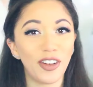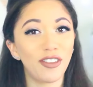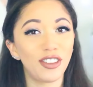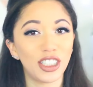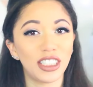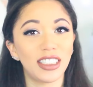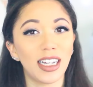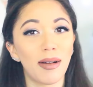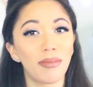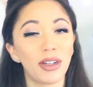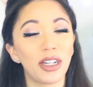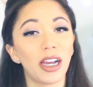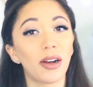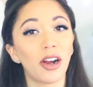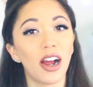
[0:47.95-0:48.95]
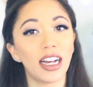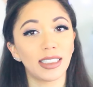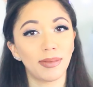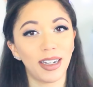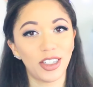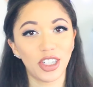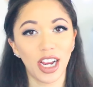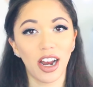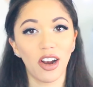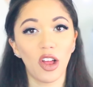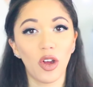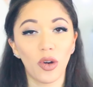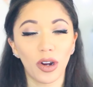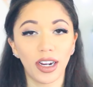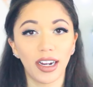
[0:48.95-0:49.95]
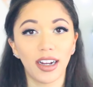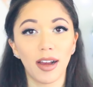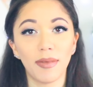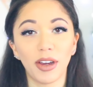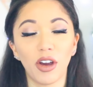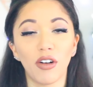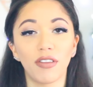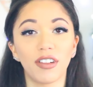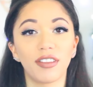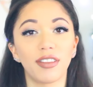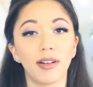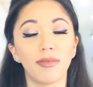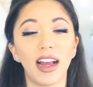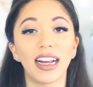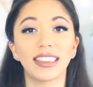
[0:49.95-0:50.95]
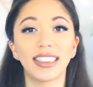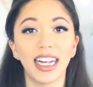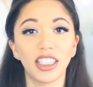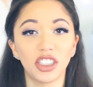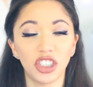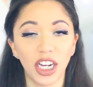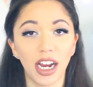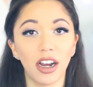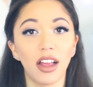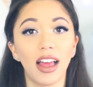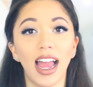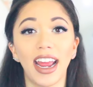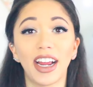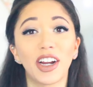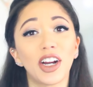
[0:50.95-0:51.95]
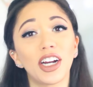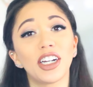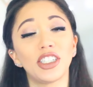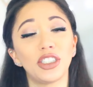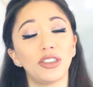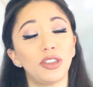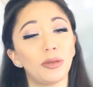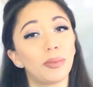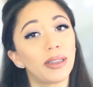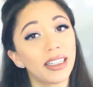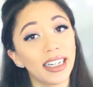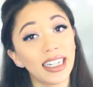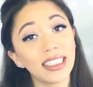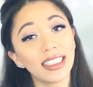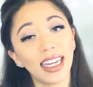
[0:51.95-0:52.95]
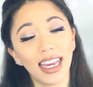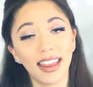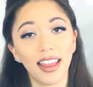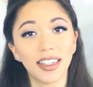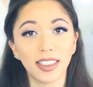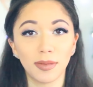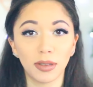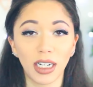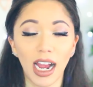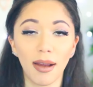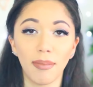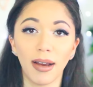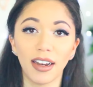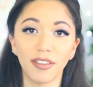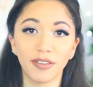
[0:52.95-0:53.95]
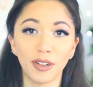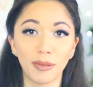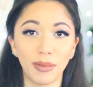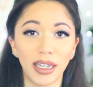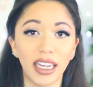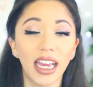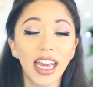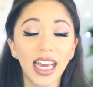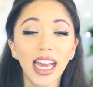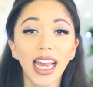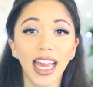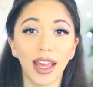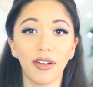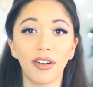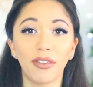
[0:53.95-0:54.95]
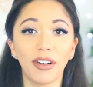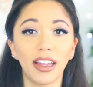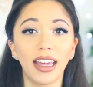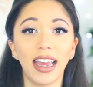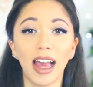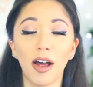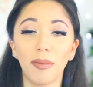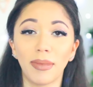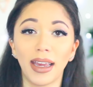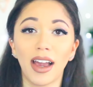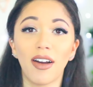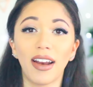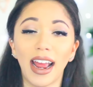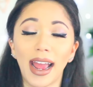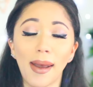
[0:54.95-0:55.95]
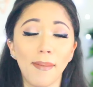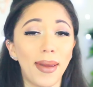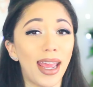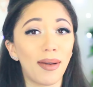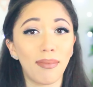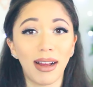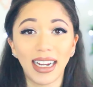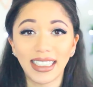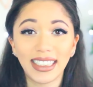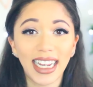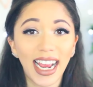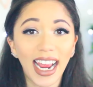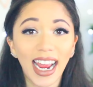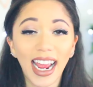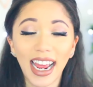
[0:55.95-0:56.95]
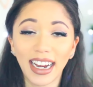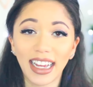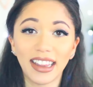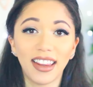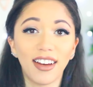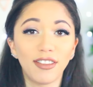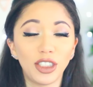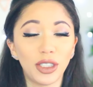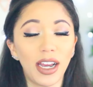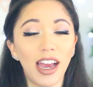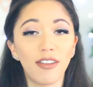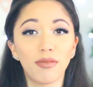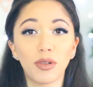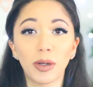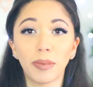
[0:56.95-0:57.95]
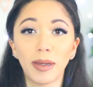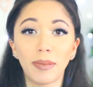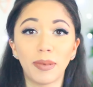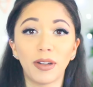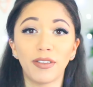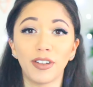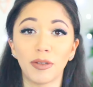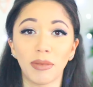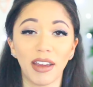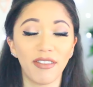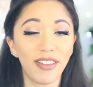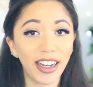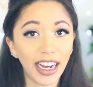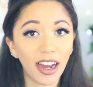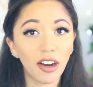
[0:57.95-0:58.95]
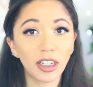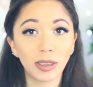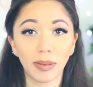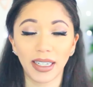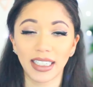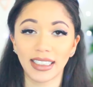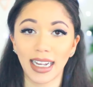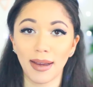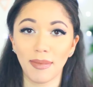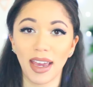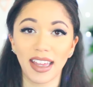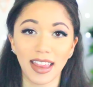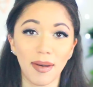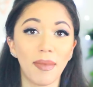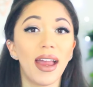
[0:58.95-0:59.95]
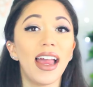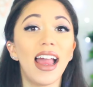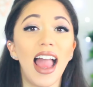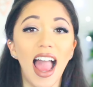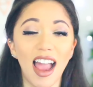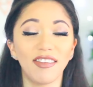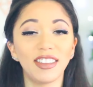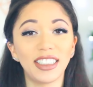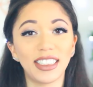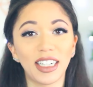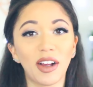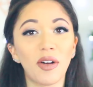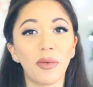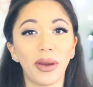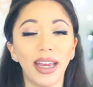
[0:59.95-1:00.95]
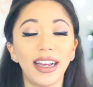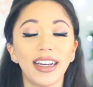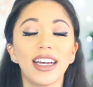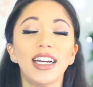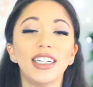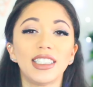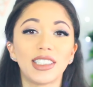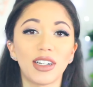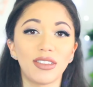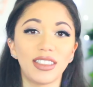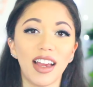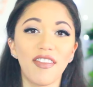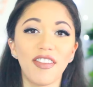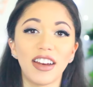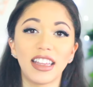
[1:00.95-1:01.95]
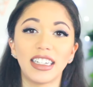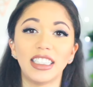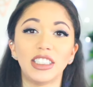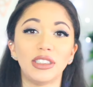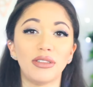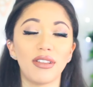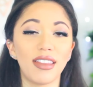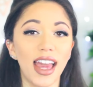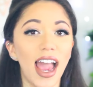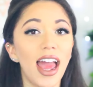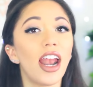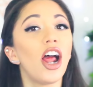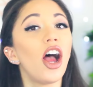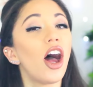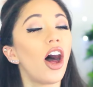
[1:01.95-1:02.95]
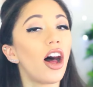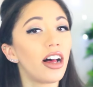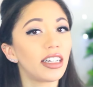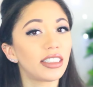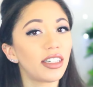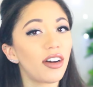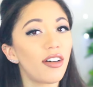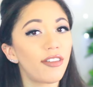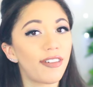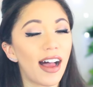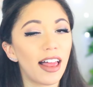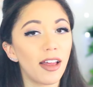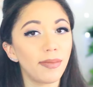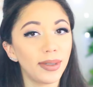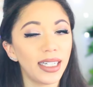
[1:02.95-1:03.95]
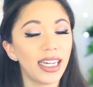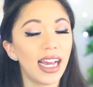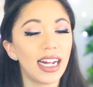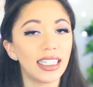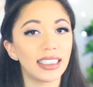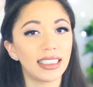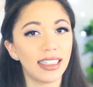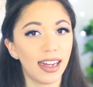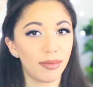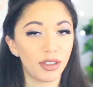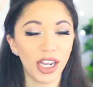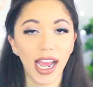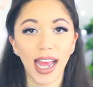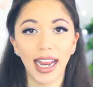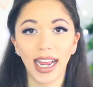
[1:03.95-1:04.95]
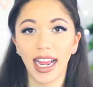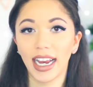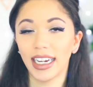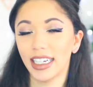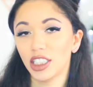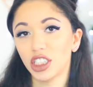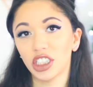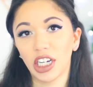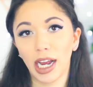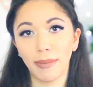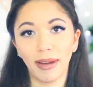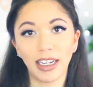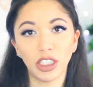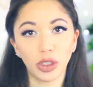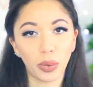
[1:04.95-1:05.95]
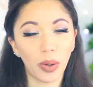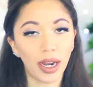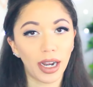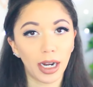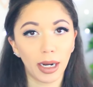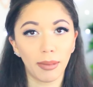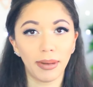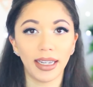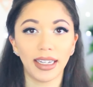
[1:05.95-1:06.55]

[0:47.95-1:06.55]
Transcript: you've just stumbled across my channel or you're coming over from Roxette's channel, I encourage you to please hit the subscribe button for me. It would really help me out and make my day and I'd love to have more people view my videos because I make them every single week. So definitely do that. Also follow me on Snapchat and Instagram and Twitter